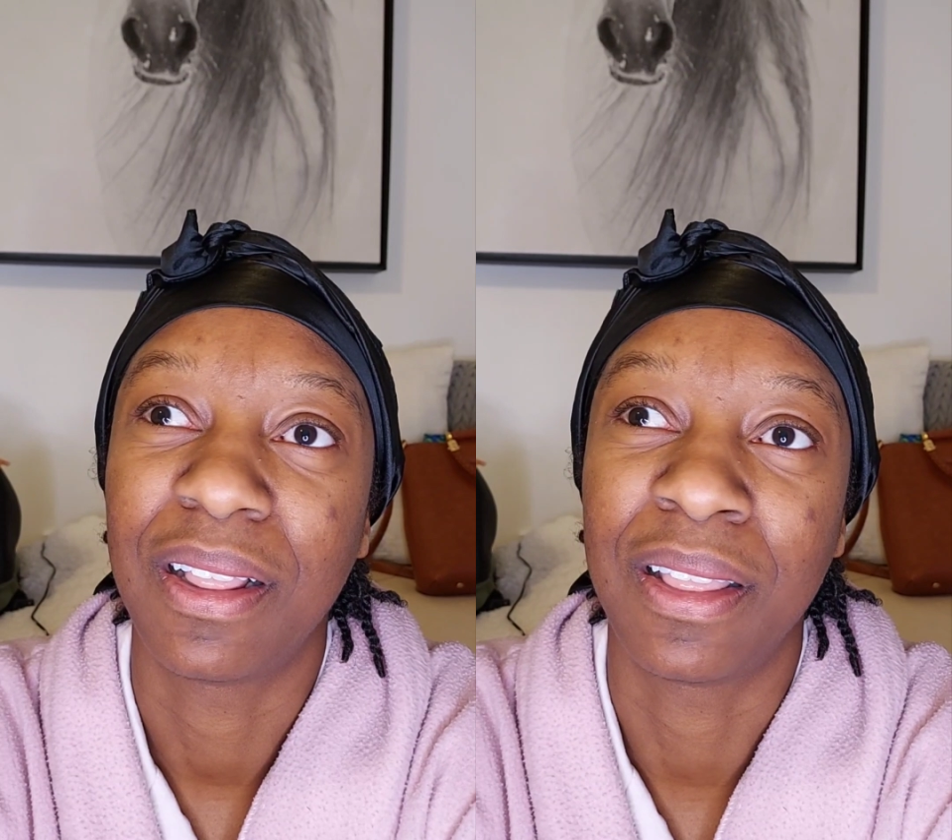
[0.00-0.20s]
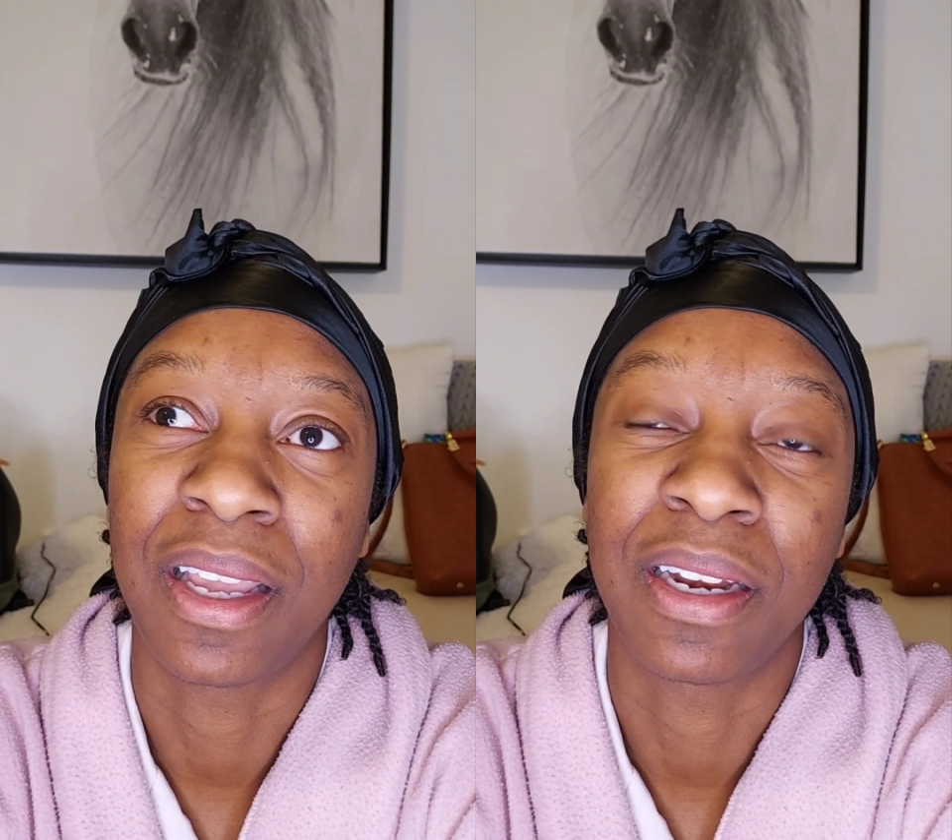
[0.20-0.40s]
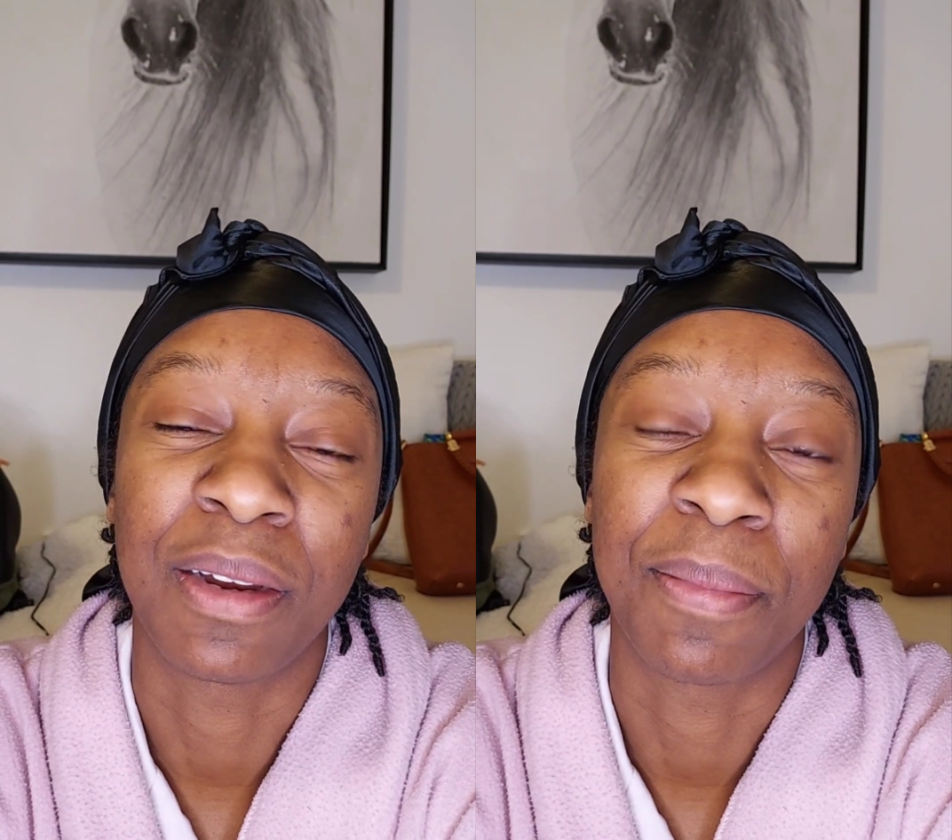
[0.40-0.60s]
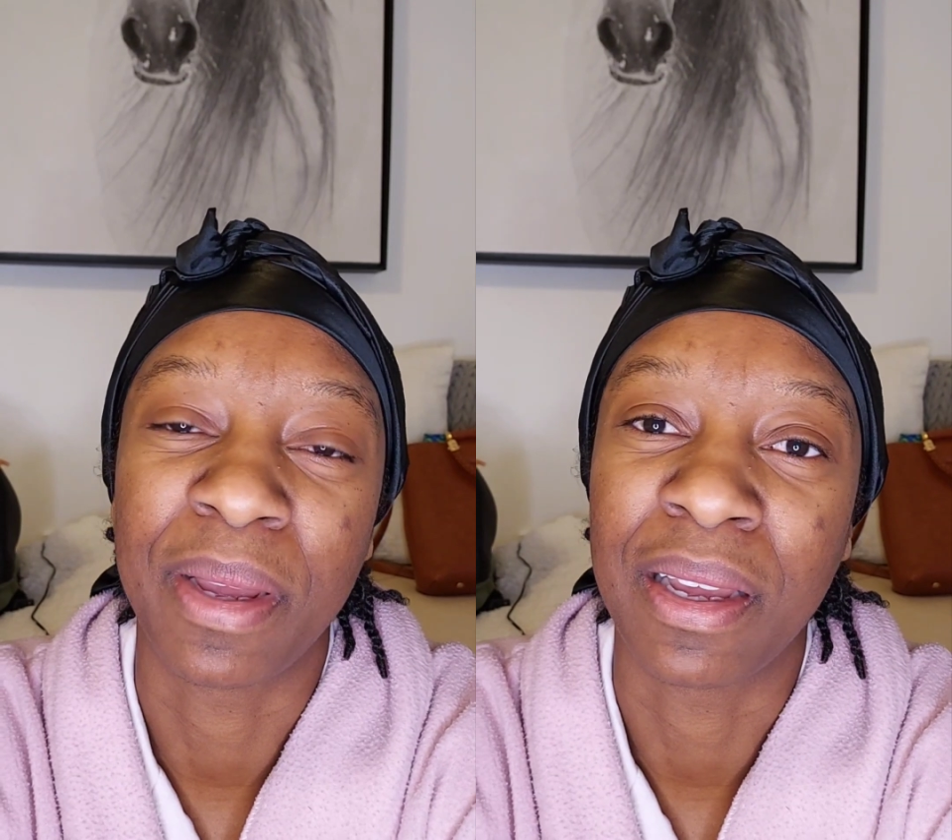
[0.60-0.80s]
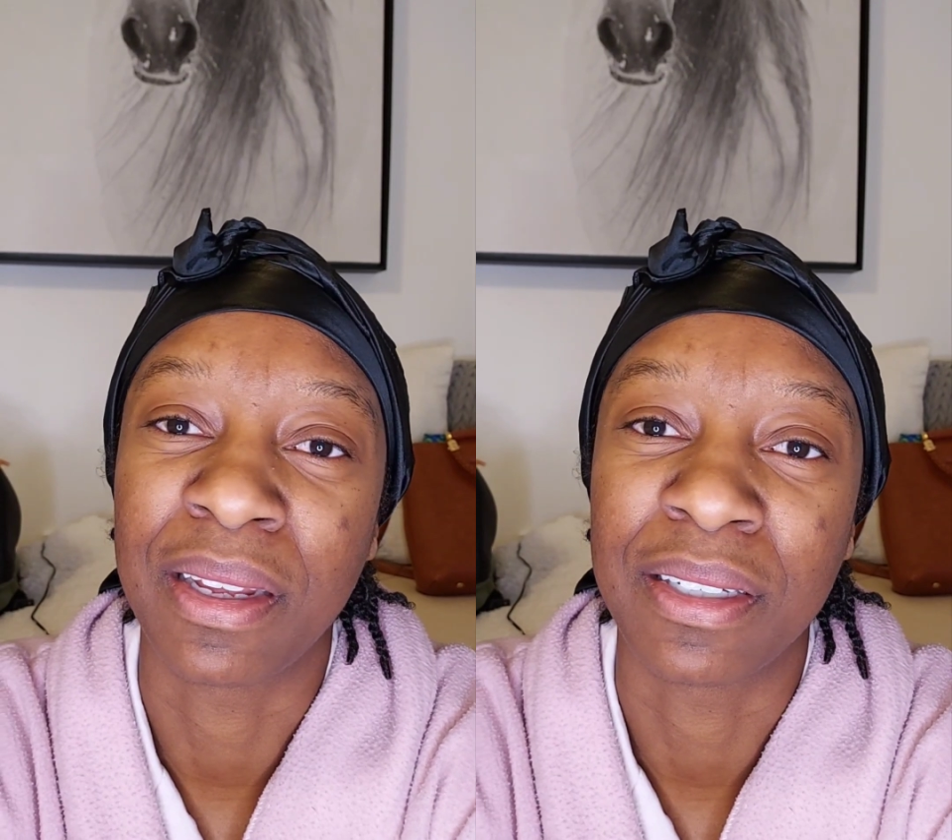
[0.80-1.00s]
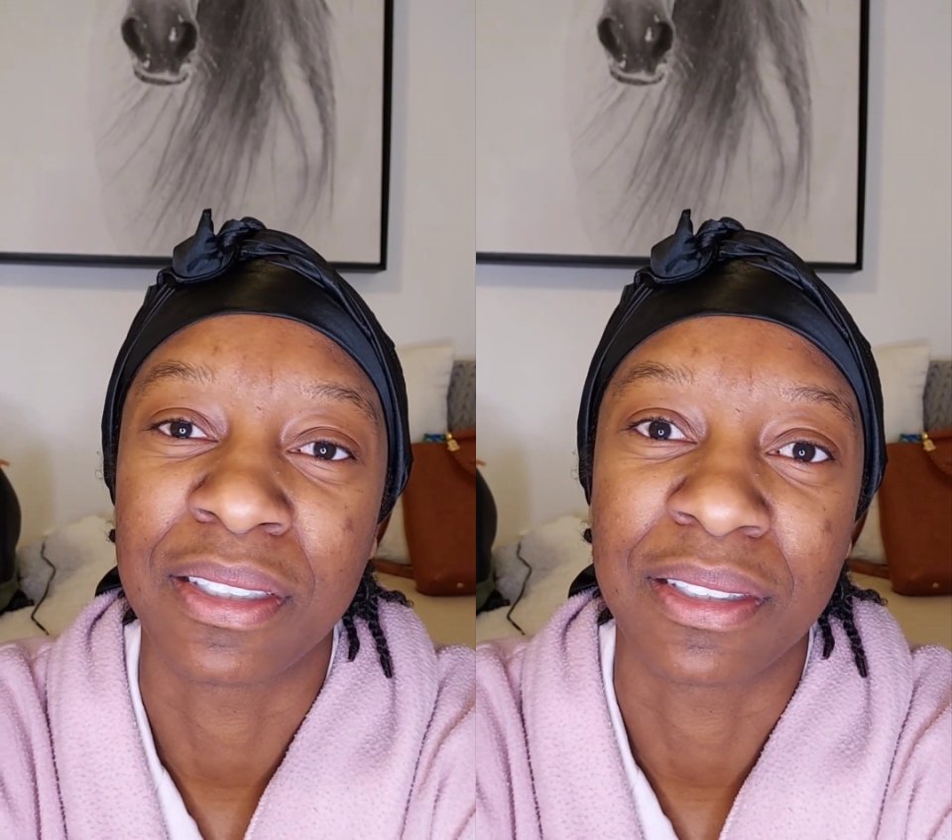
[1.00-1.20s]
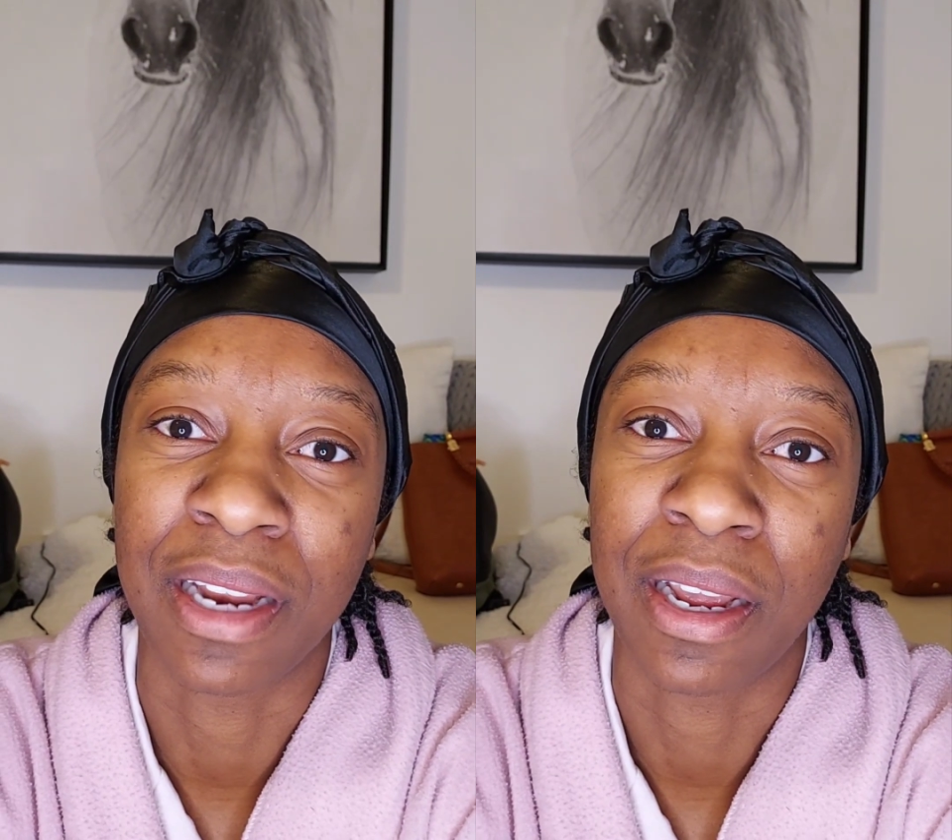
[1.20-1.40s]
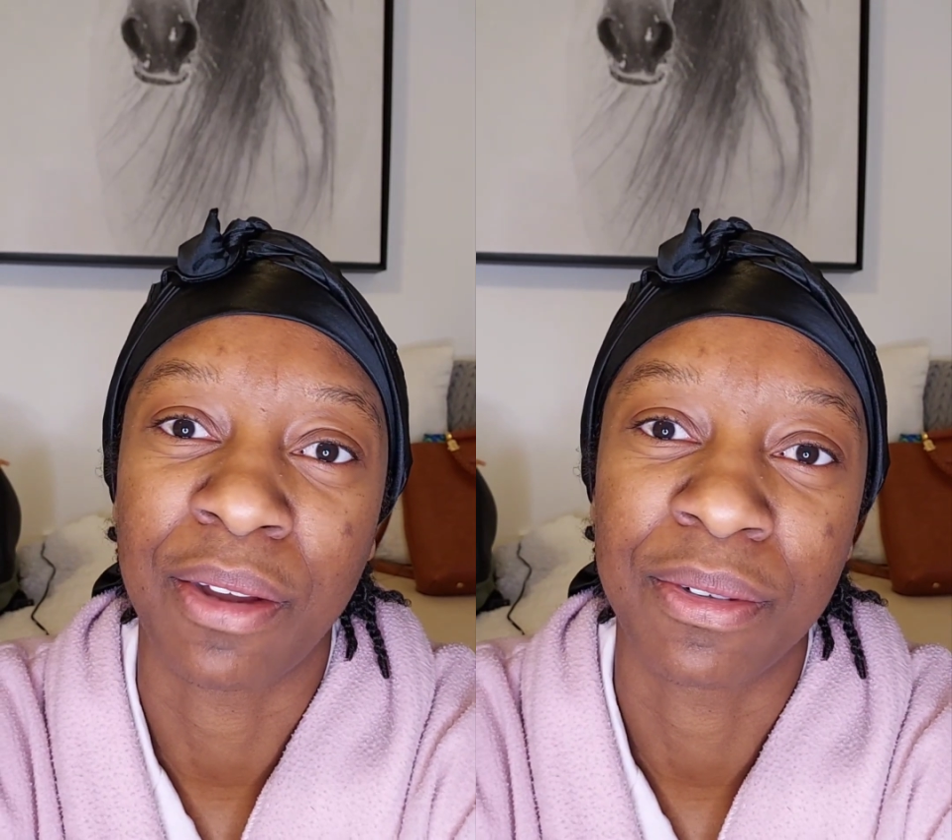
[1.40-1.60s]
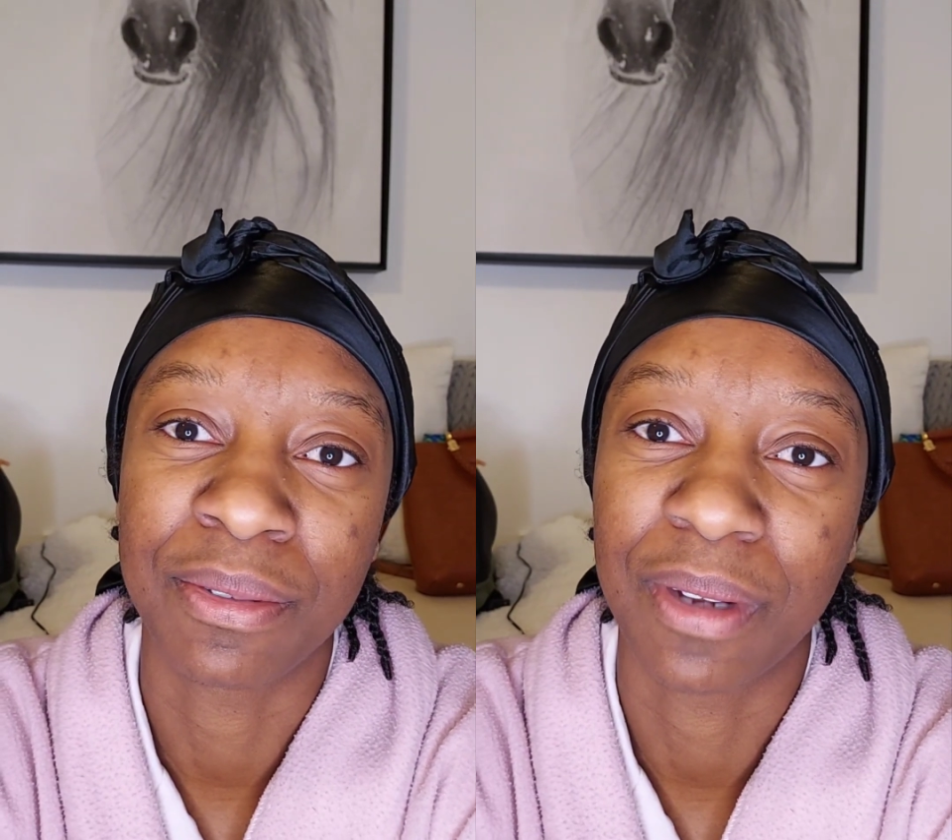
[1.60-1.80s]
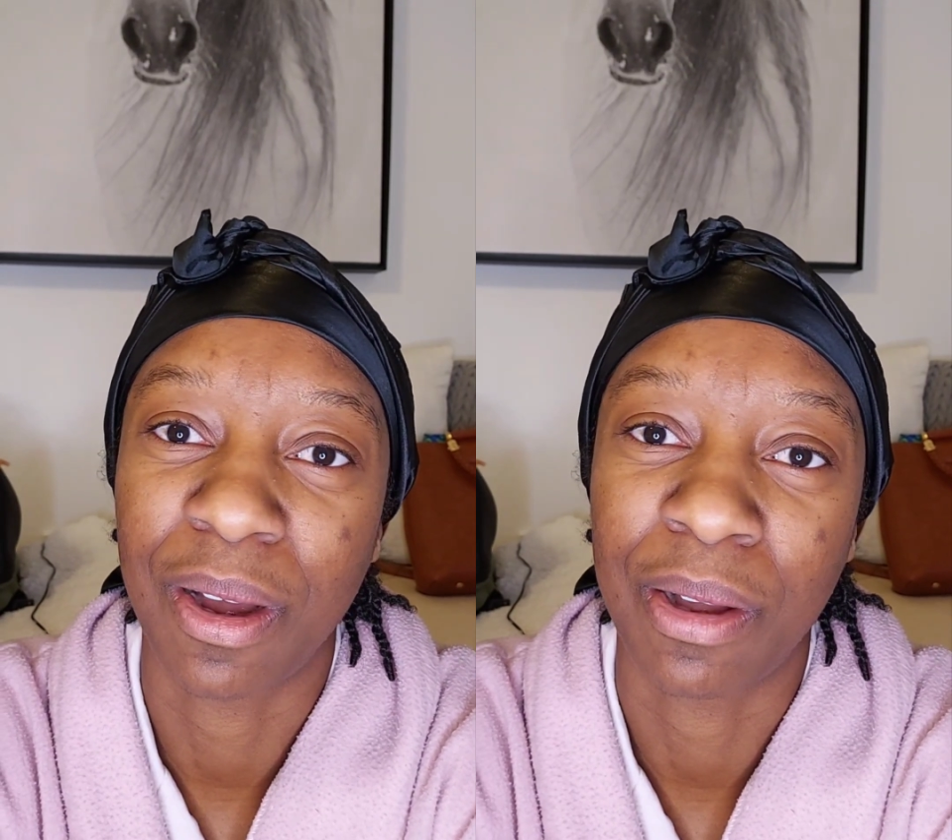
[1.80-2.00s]
laying in the bed just down
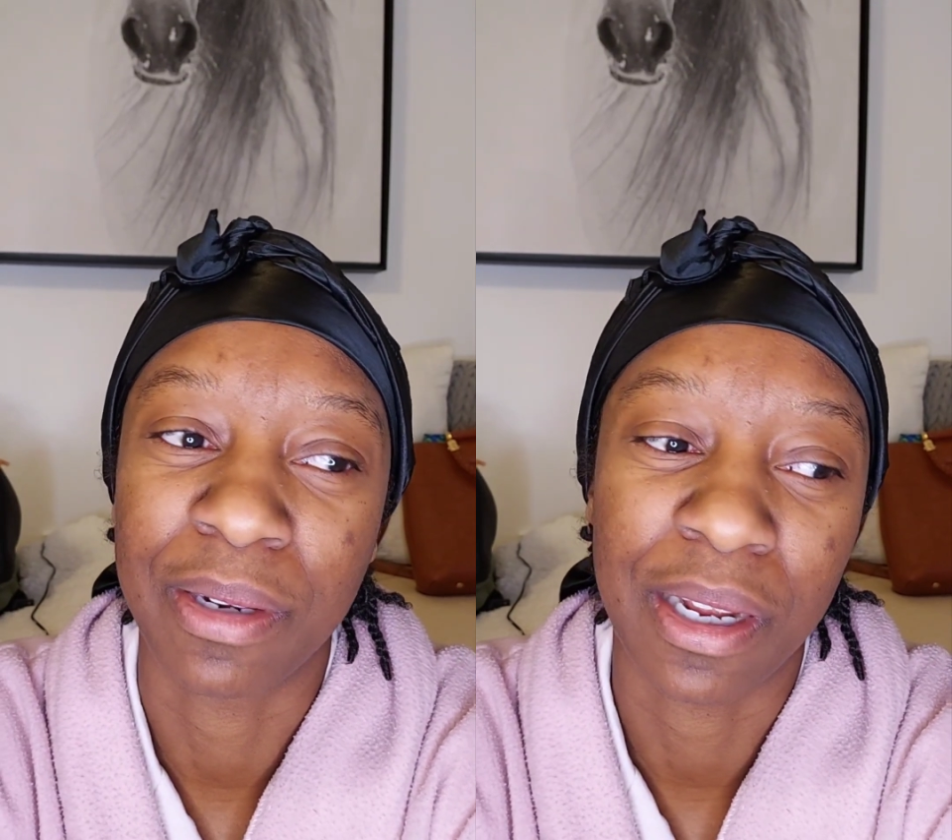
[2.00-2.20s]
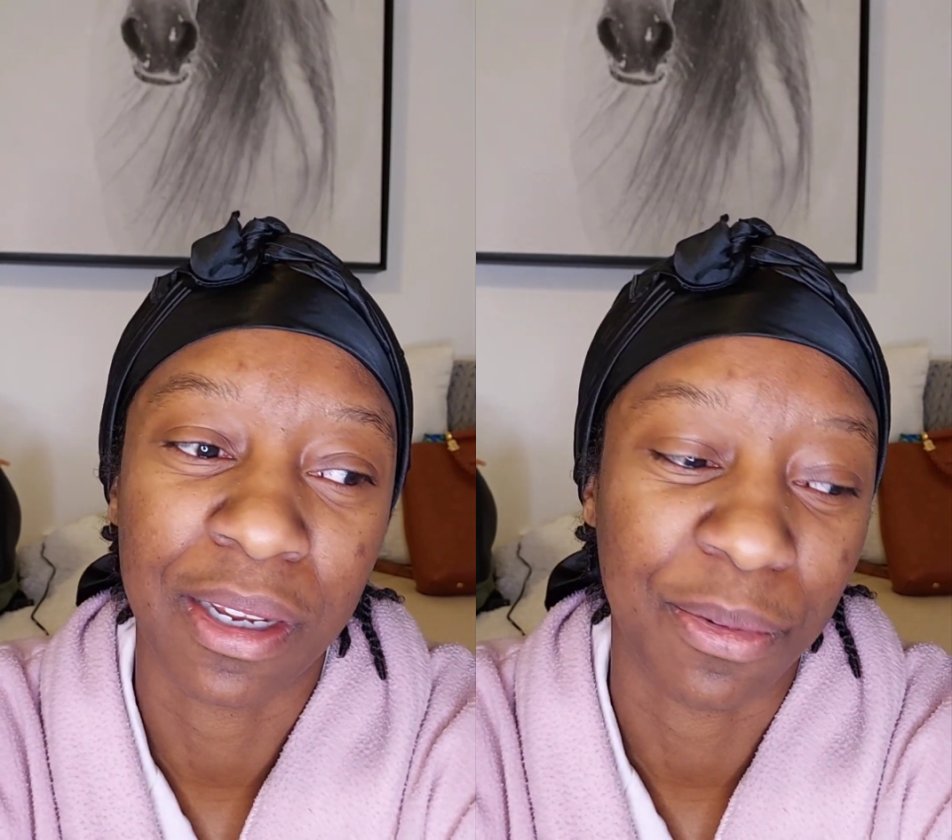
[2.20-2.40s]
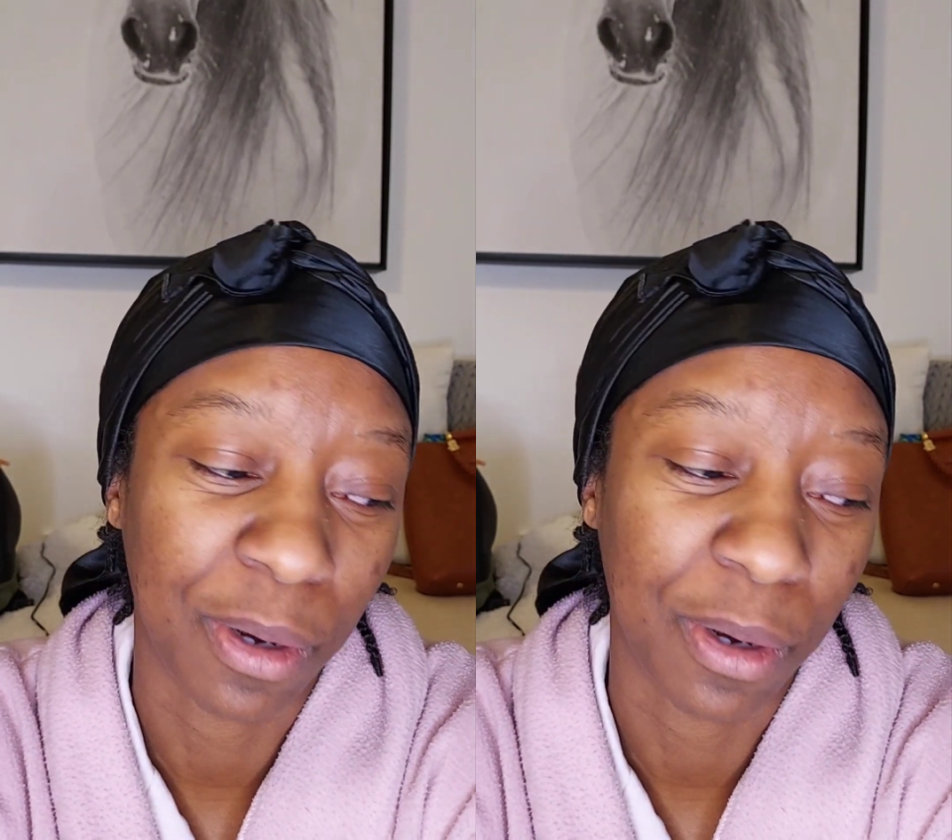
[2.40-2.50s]
all day,